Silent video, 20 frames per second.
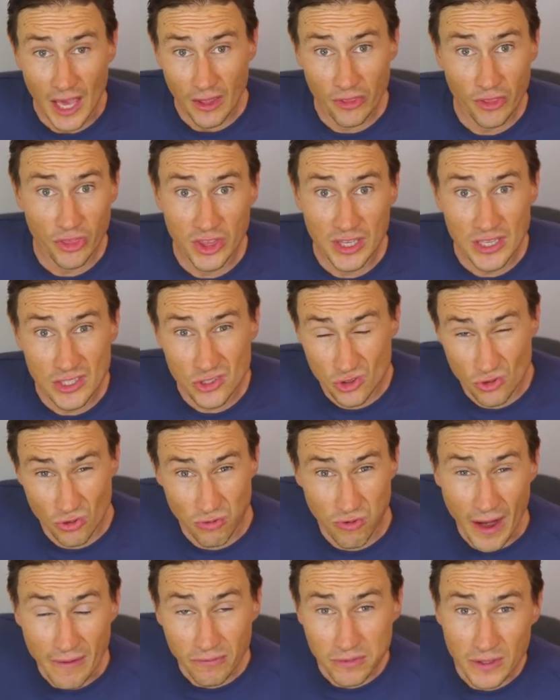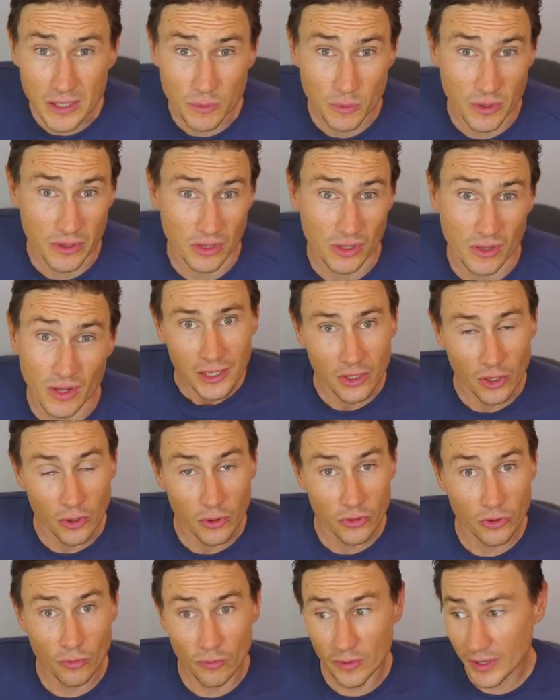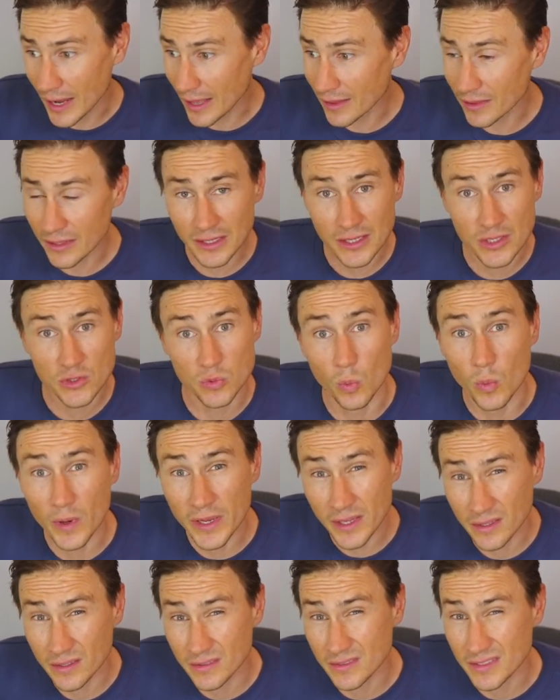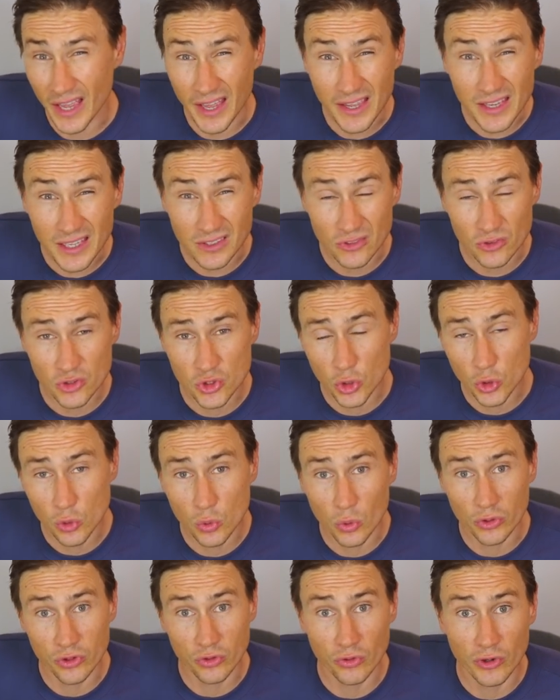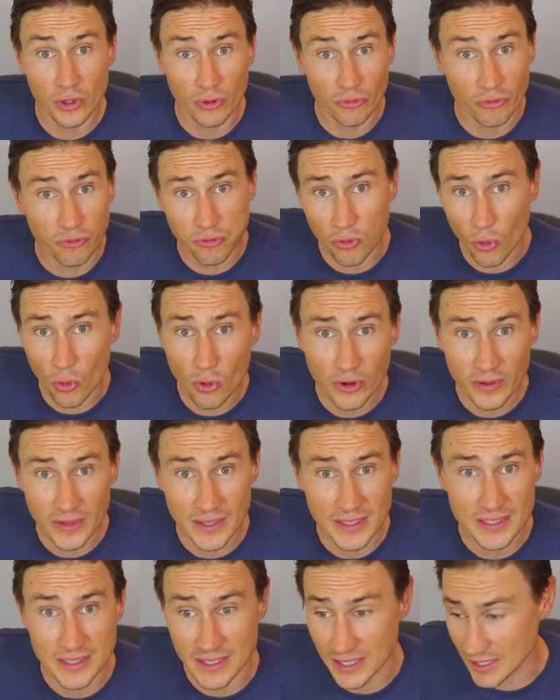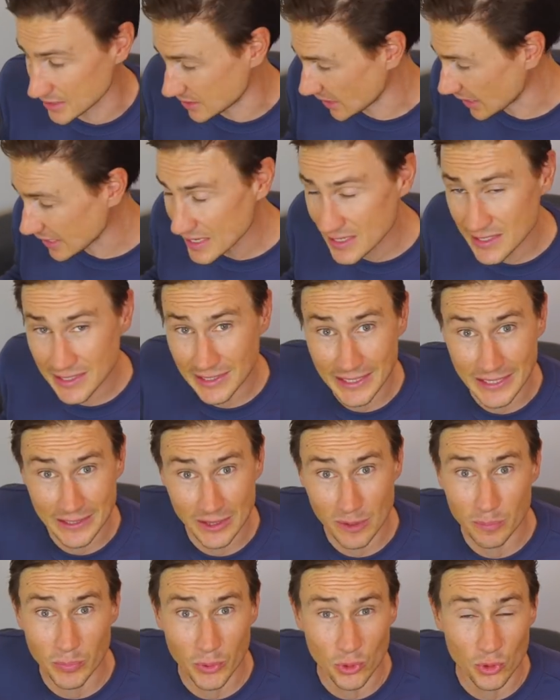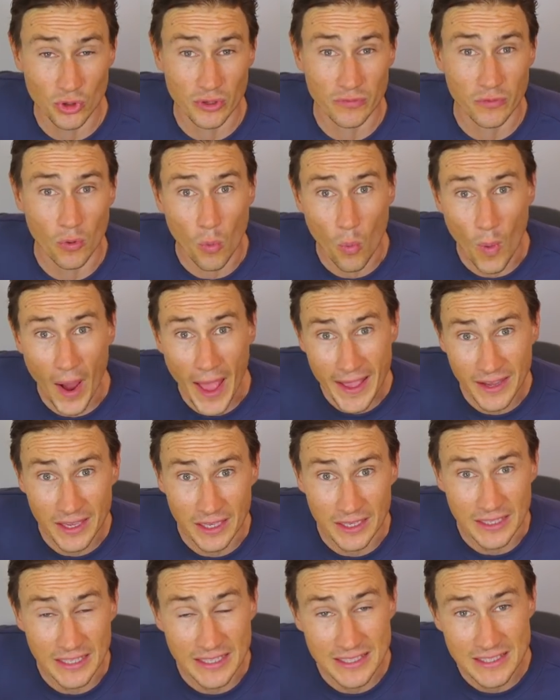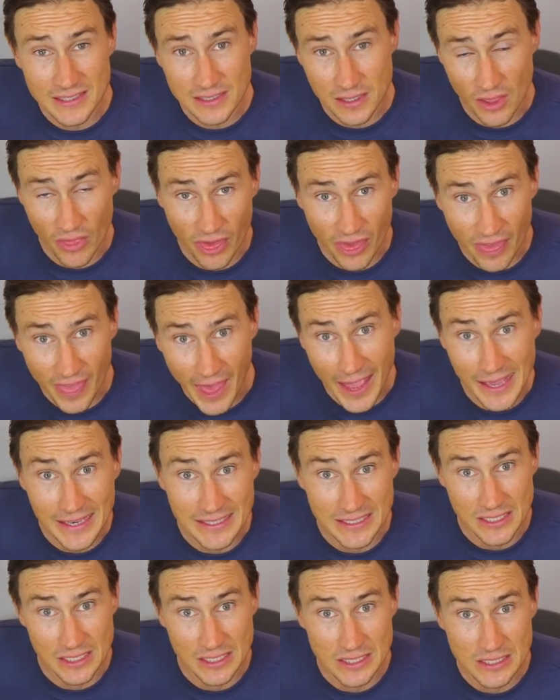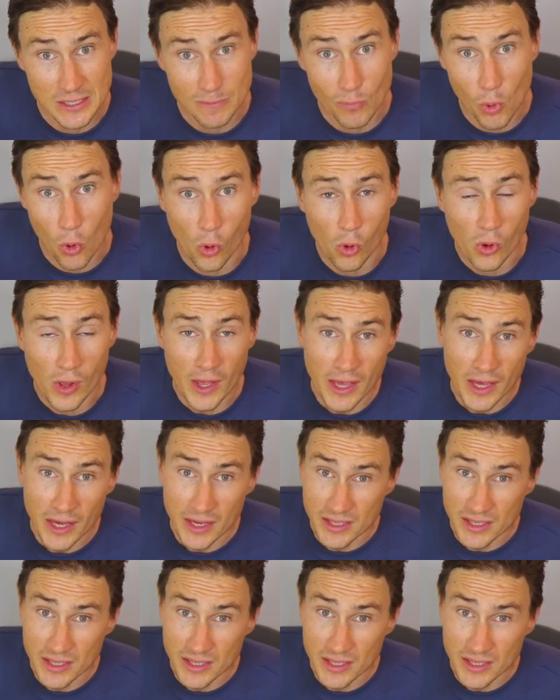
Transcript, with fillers: The other thing is traveling with it. You know, the reality is we can take two or three or four of these things easily in the boot of a wagon. It is that small.